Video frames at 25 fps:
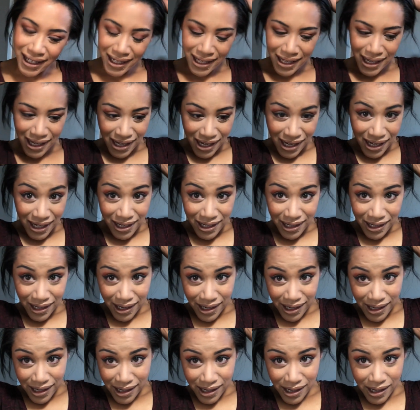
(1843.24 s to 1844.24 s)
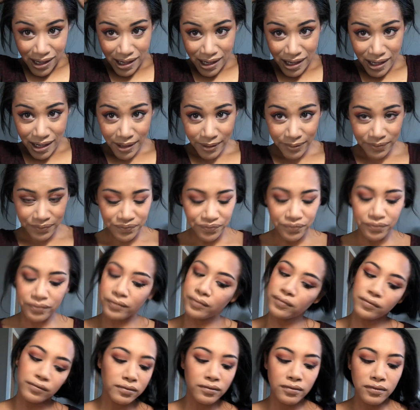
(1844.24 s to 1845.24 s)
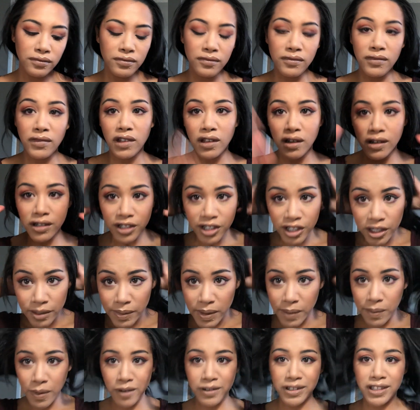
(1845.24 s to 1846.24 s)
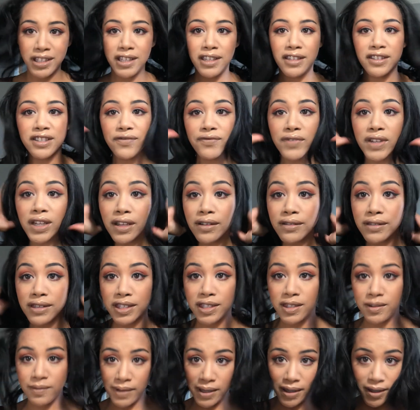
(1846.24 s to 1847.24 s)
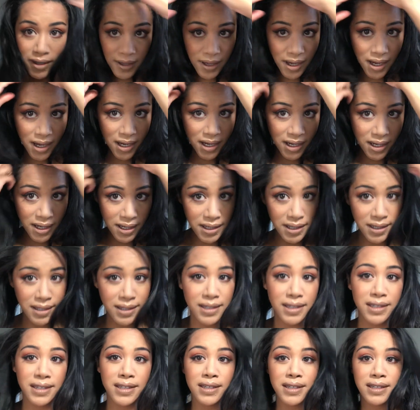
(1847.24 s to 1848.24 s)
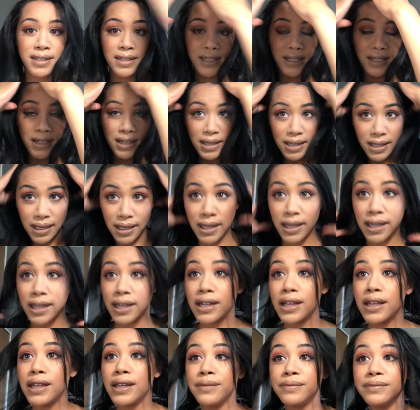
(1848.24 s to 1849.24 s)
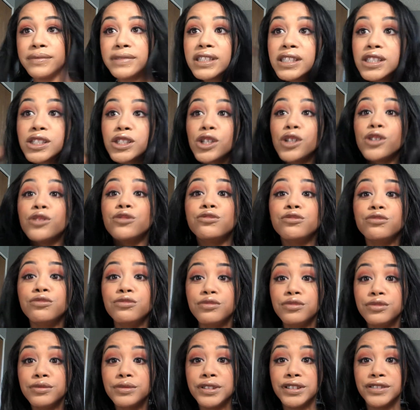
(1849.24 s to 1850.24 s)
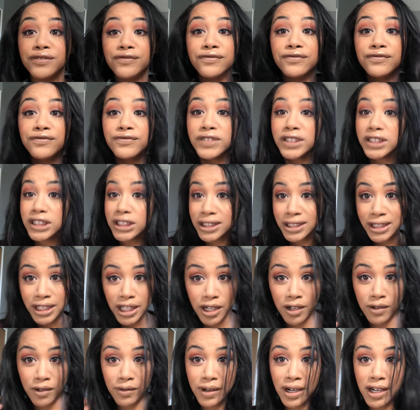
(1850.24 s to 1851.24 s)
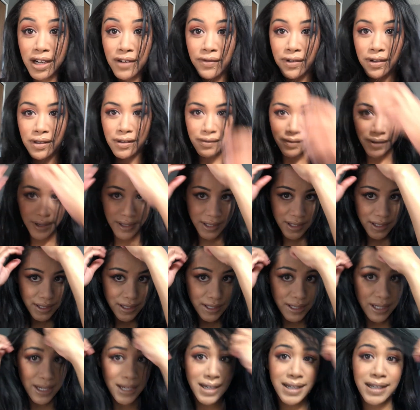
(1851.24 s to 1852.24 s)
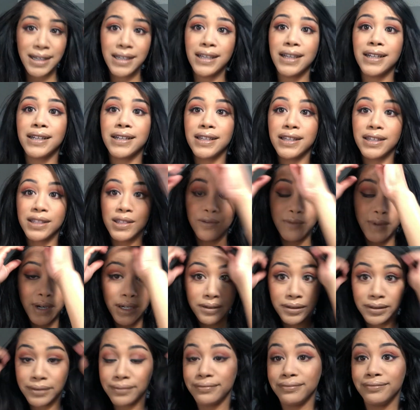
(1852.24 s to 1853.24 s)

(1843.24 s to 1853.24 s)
And I should be posting this video this weekend. And I'm gonna go and finish getting ready for the rest of the day. I gotta get to work.